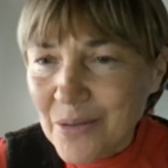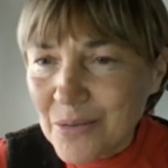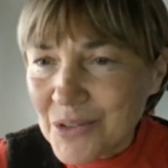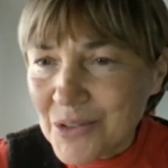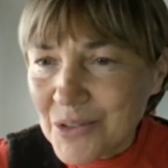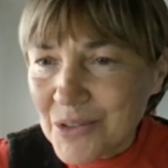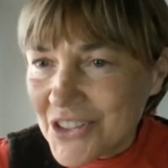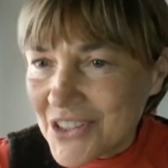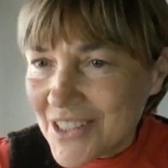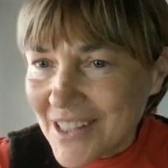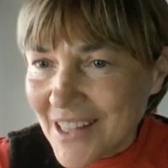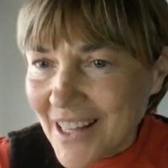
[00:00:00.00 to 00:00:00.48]
I
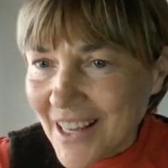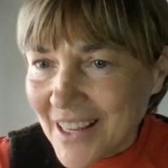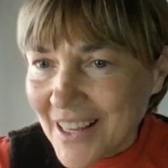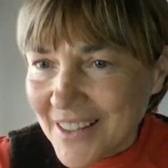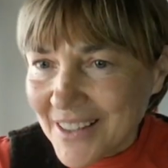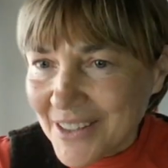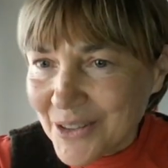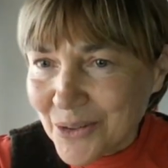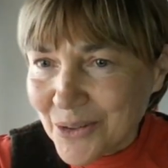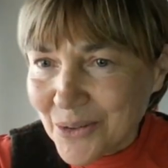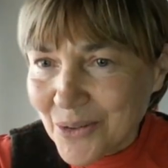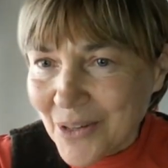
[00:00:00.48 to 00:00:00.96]
would just
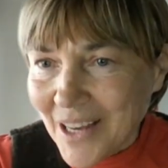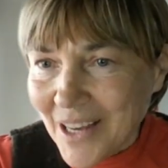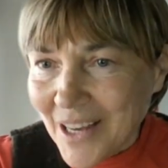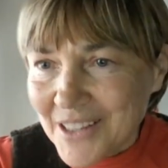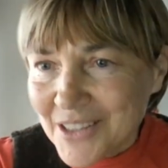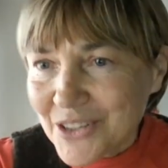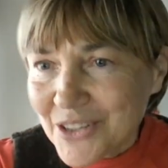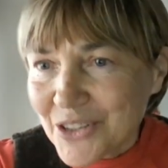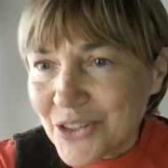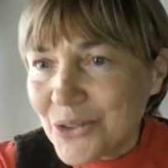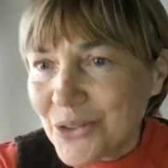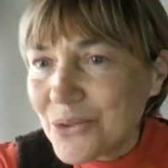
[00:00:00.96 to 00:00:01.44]
like to
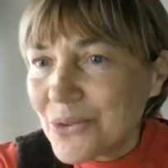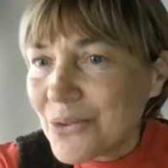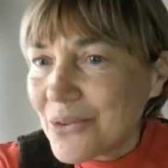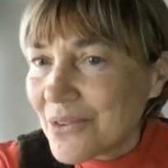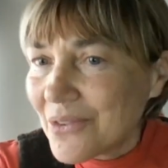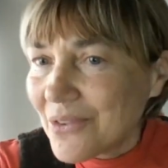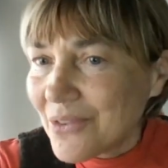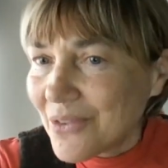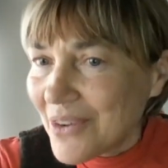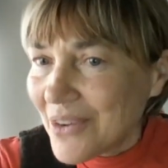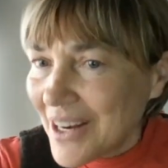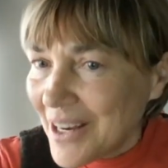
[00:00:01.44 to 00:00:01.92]
ask you
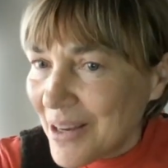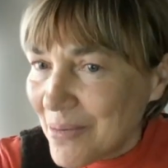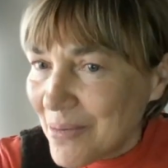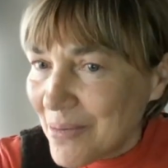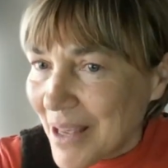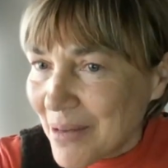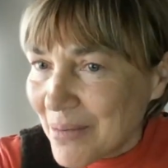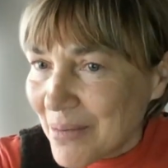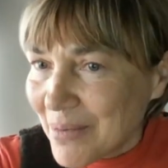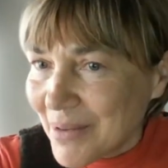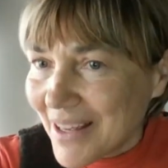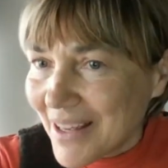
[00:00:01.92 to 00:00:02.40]
three,
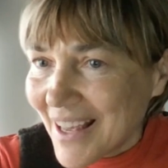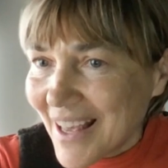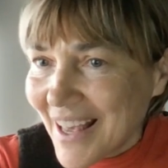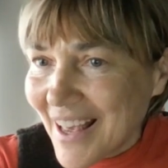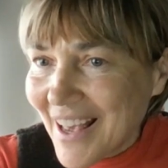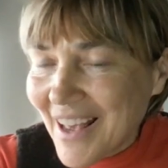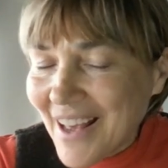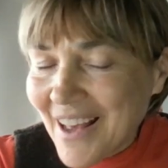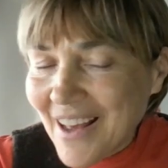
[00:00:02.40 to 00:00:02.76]
maybe